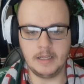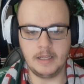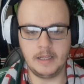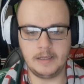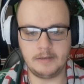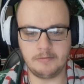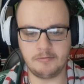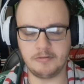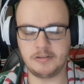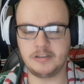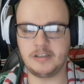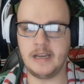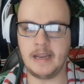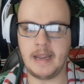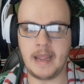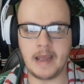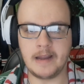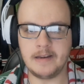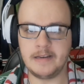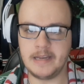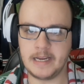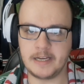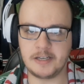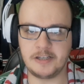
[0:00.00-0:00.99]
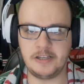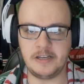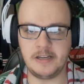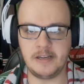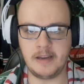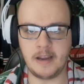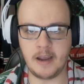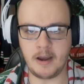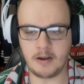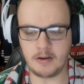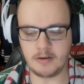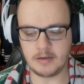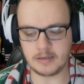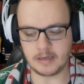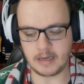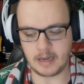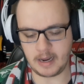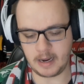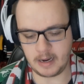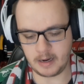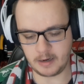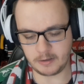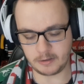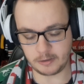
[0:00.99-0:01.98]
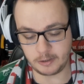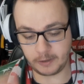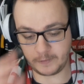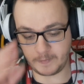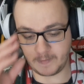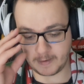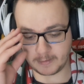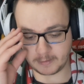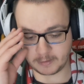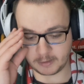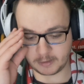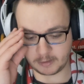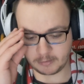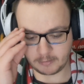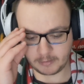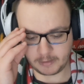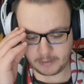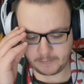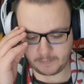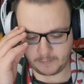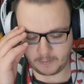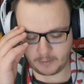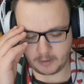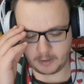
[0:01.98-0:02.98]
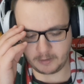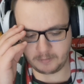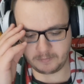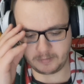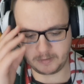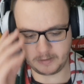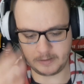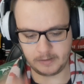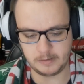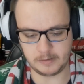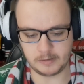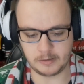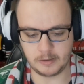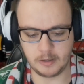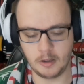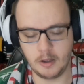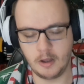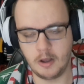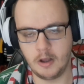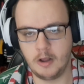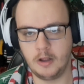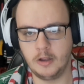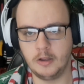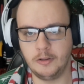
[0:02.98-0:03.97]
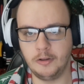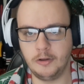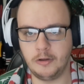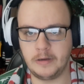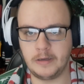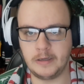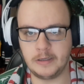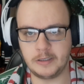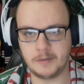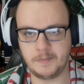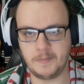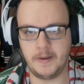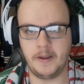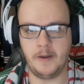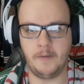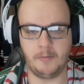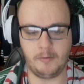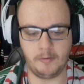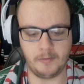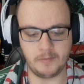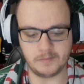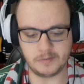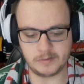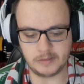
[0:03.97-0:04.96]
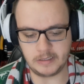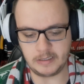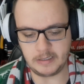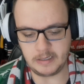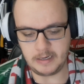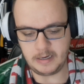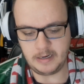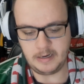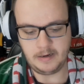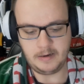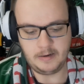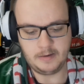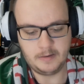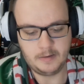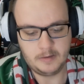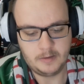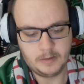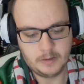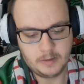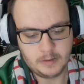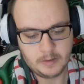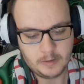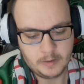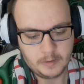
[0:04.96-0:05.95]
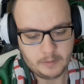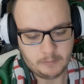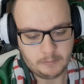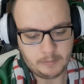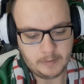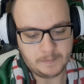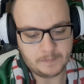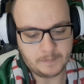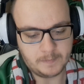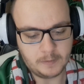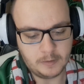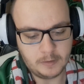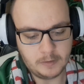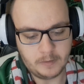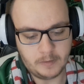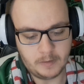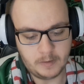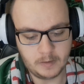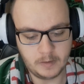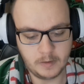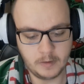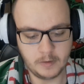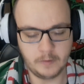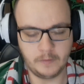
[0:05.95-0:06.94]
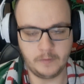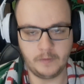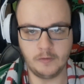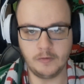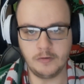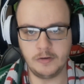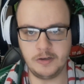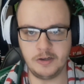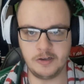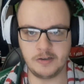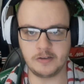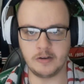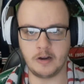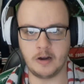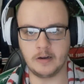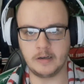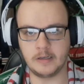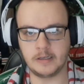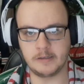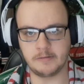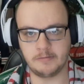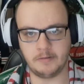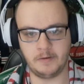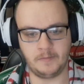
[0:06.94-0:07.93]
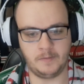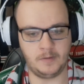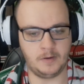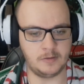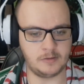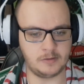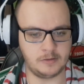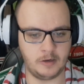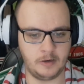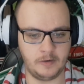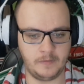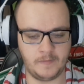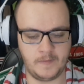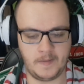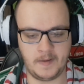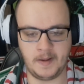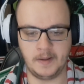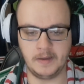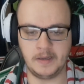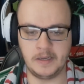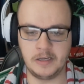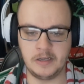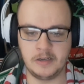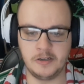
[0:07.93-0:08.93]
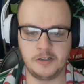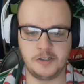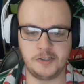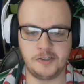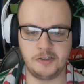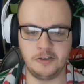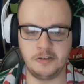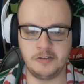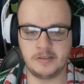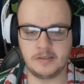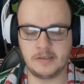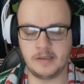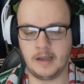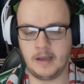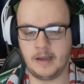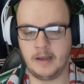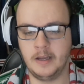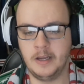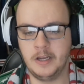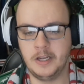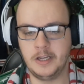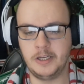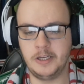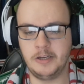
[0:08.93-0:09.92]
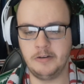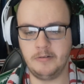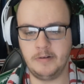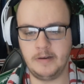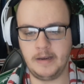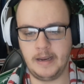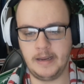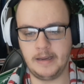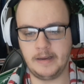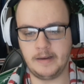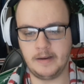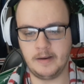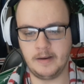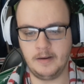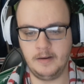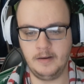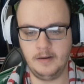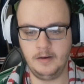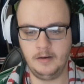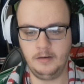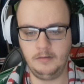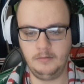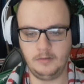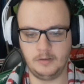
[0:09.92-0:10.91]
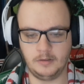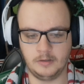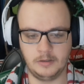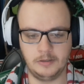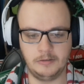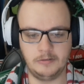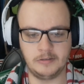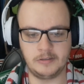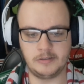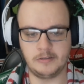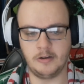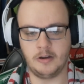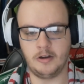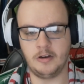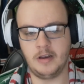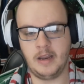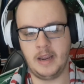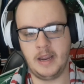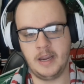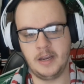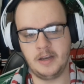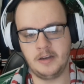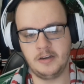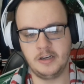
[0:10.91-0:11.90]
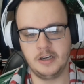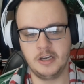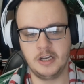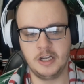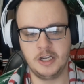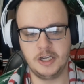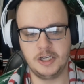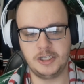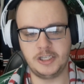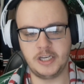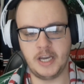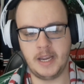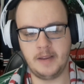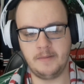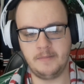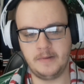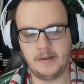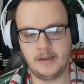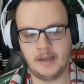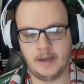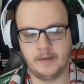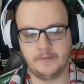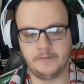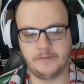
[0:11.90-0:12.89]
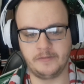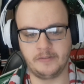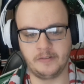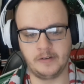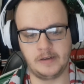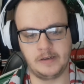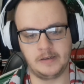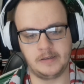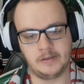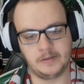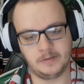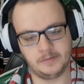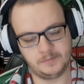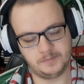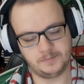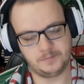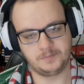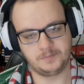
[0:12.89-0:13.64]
we'll see how next year goes, and 2025 is looking to be a promising year with the 4 new signings we've got so far in Schuster, Ewan Aiken, Lewis Dodd, and Jamie Humphreys.